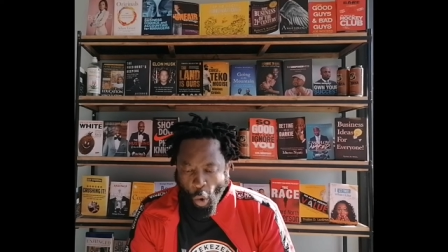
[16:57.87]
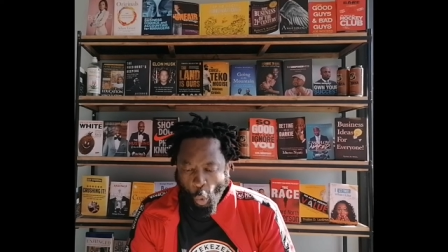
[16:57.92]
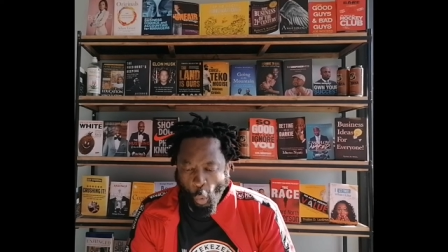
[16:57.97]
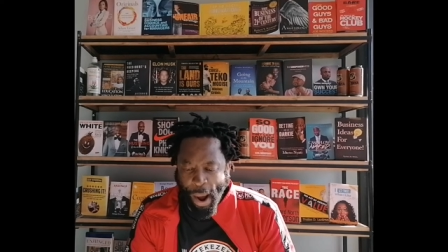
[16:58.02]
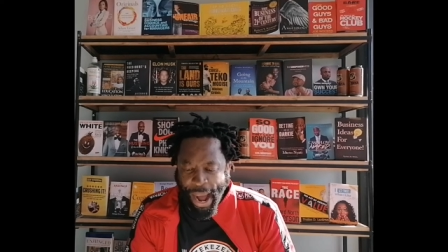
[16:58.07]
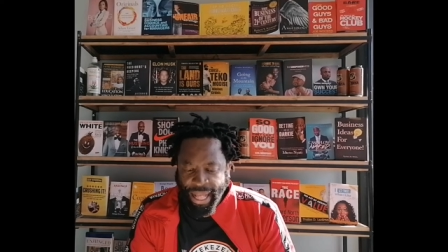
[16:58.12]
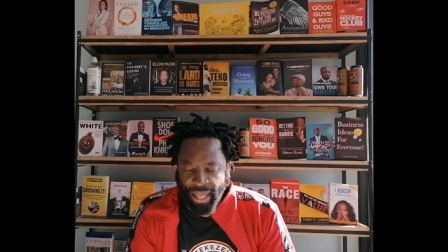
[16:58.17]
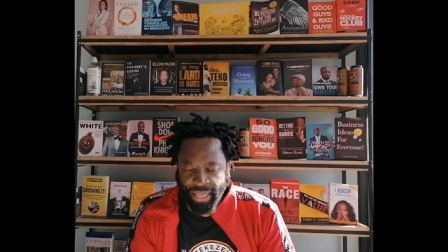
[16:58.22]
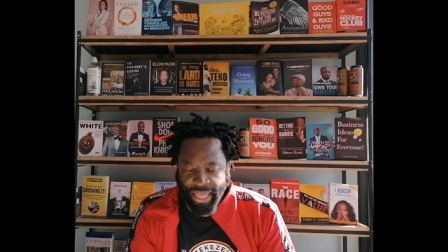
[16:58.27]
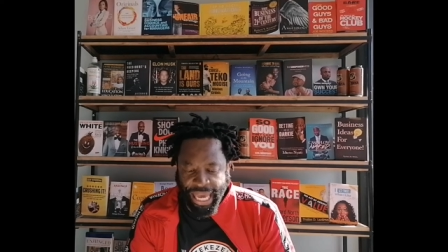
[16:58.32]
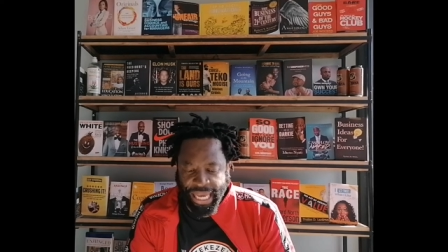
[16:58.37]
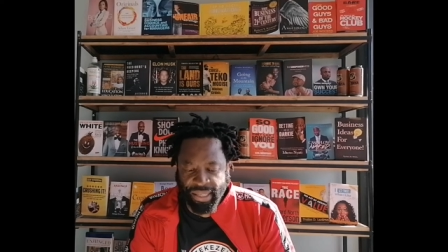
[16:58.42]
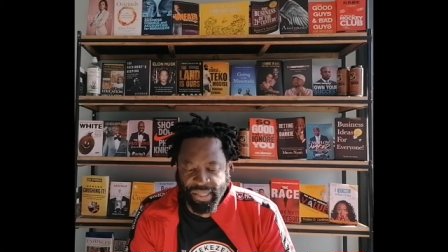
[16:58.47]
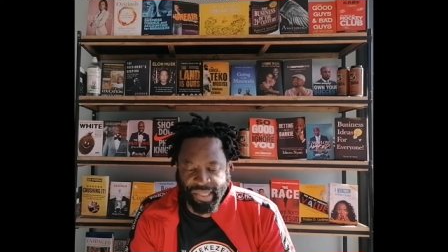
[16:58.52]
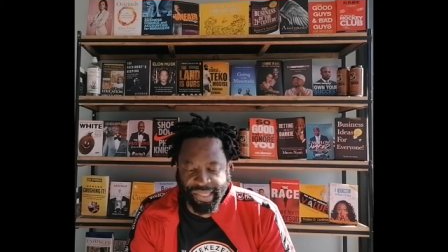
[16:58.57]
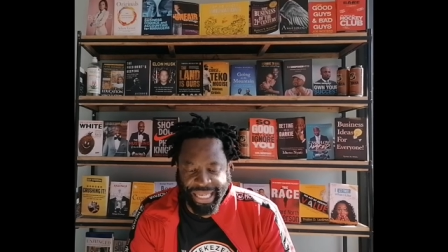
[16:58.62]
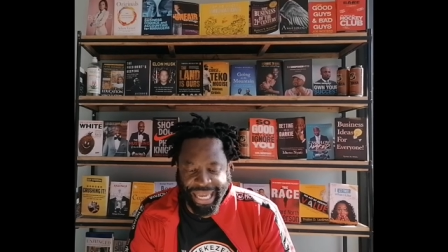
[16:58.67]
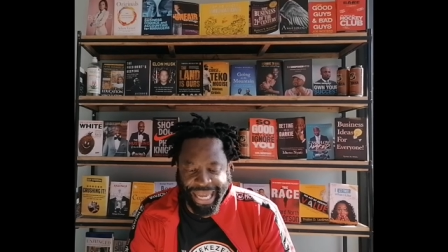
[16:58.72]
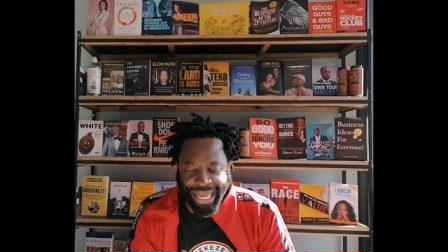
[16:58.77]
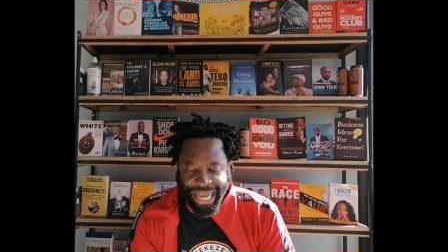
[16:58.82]
While they
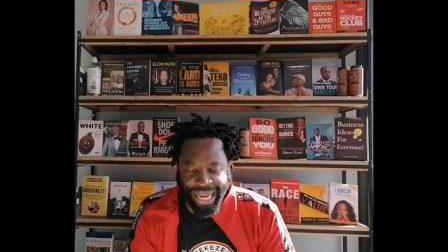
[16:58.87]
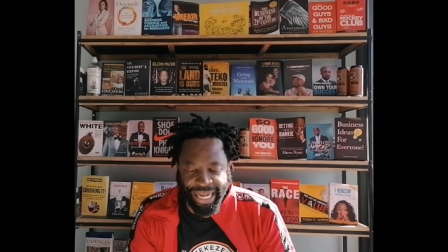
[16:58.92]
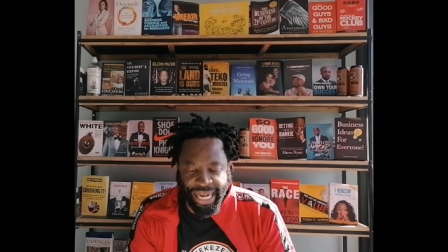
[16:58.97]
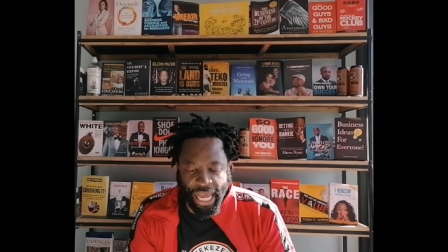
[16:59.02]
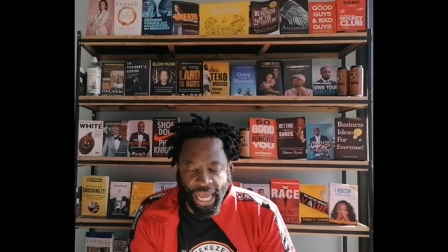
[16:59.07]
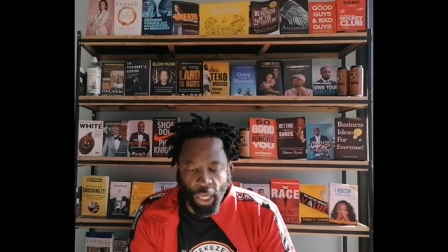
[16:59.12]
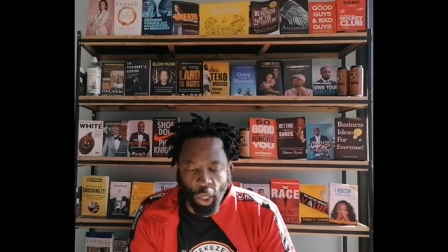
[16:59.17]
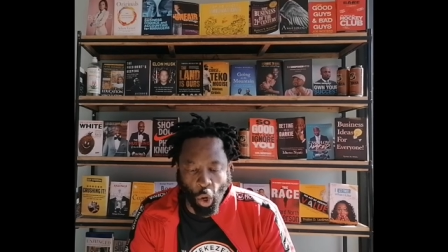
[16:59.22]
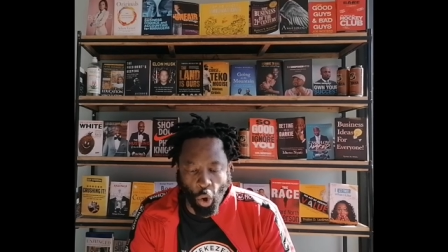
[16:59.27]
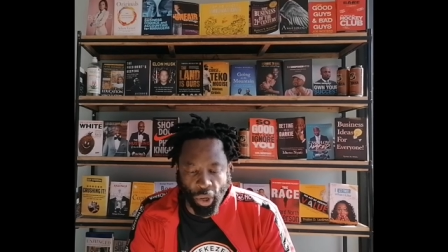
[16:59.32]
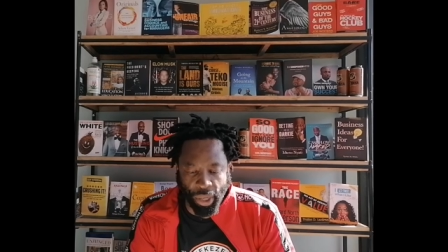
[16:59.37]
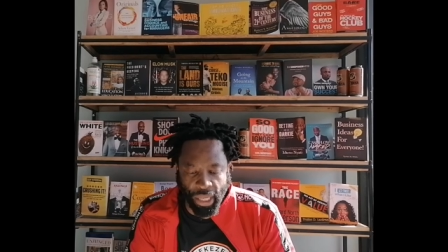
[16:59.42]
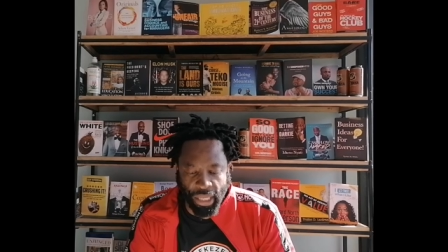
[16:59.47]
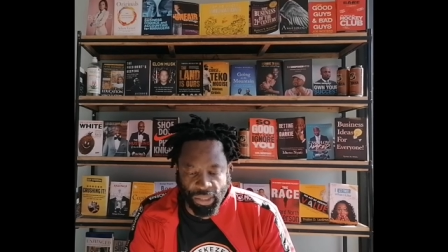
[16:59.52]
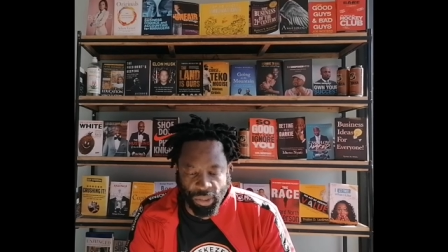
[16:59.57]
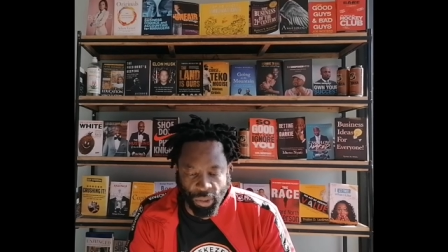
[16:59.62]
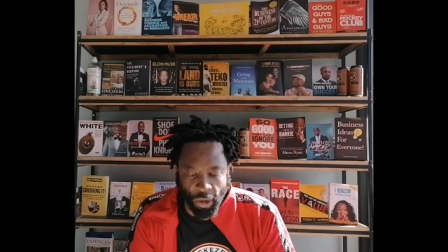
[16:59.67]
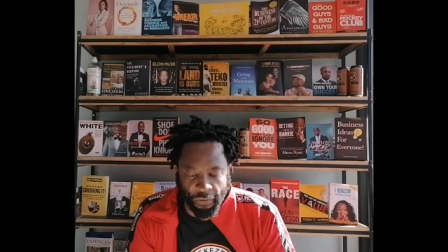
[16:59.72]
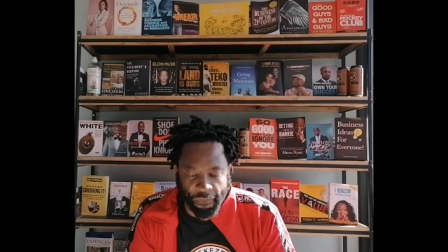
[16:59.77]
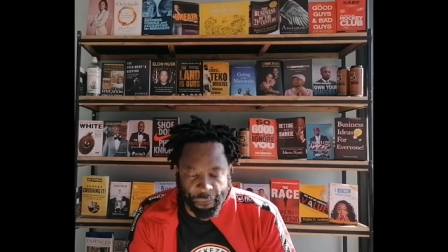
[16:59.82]
sing in a
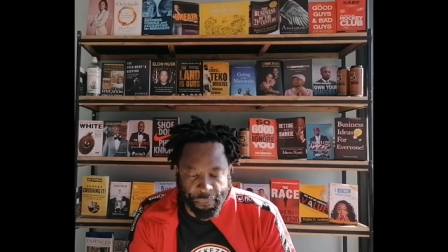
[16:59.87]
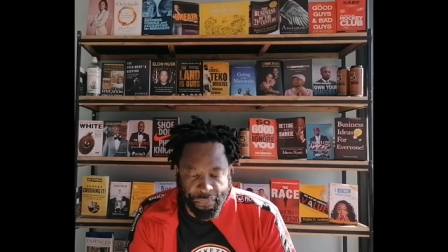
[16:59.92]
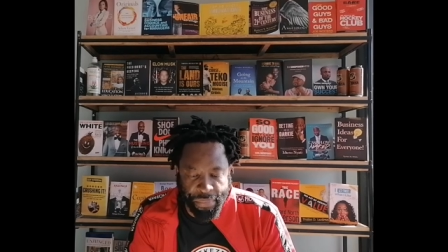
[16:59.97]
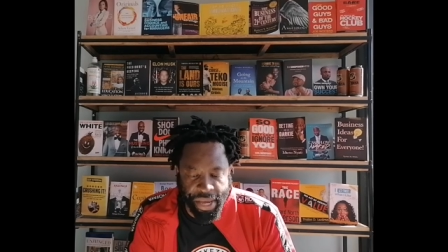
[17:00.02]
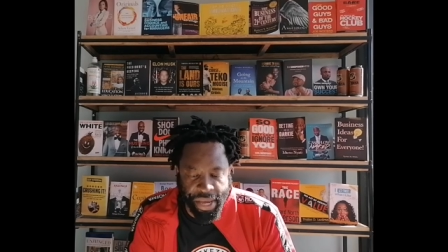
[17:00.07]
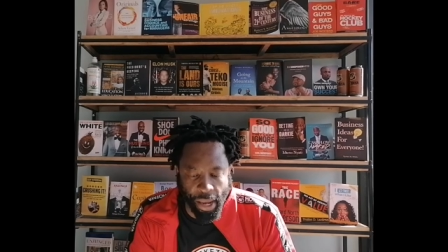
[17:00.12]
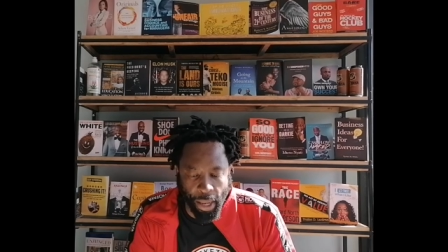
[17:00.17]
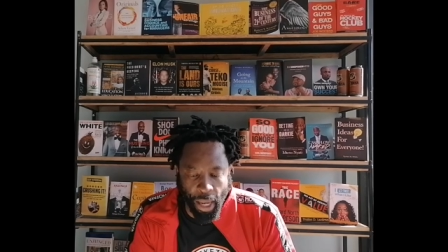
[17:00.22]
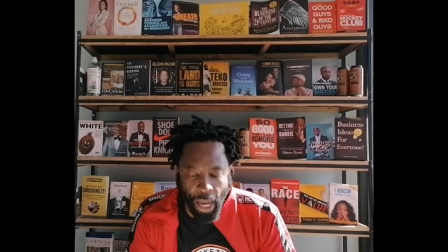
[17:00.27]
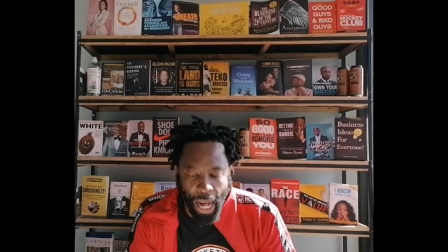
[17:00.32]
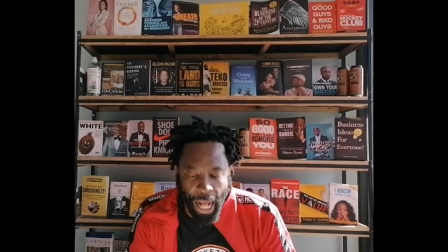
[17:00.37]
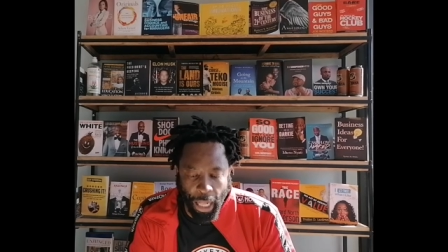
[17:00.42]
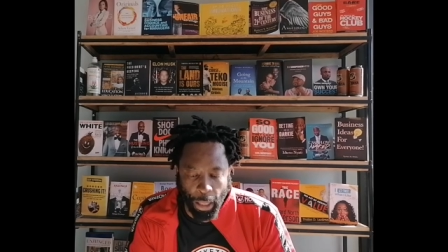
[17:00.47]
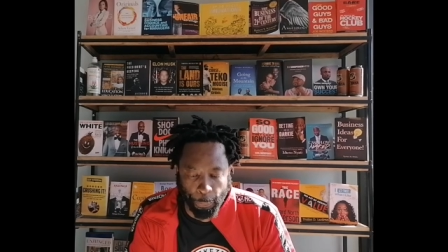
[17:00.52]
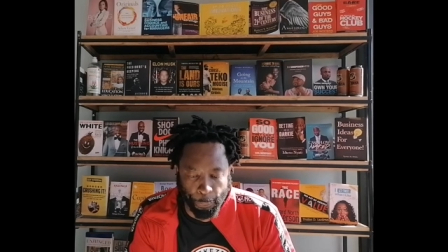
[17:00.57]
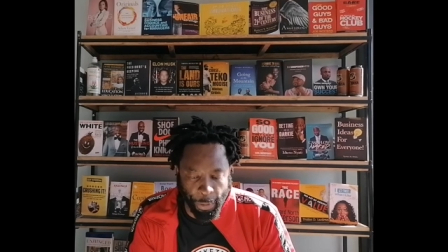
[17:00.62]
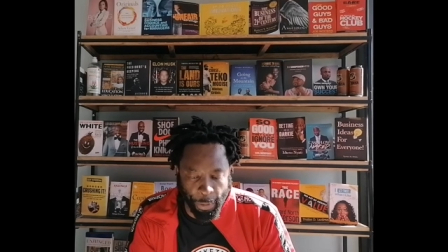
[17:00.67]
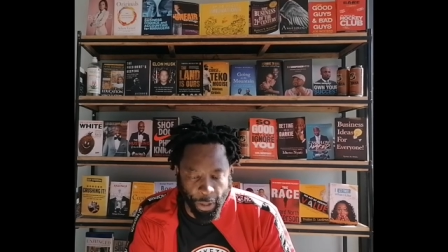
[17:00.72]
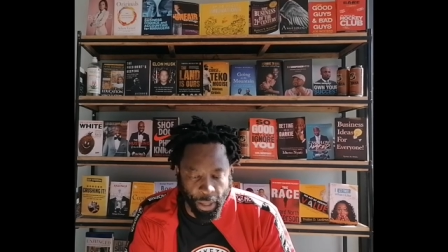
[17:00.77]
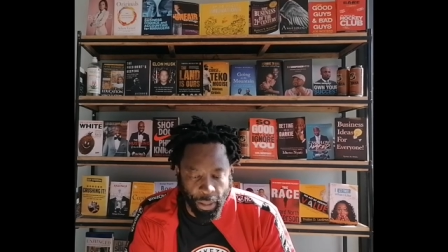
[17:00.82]
chorus of mea
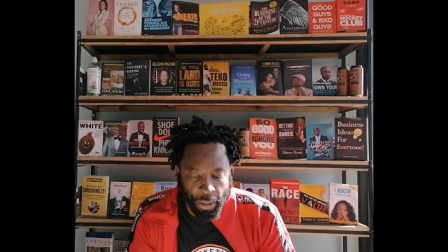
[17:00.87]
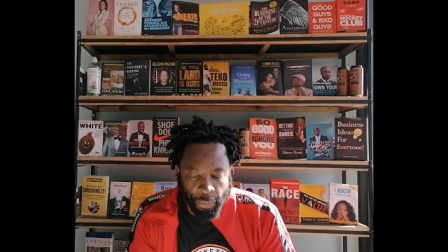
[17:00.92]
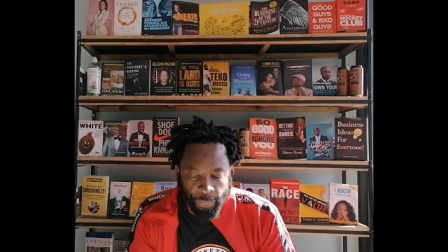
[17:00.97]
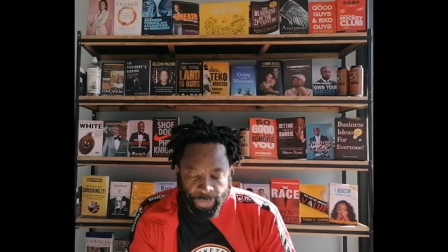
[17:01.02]
culpa,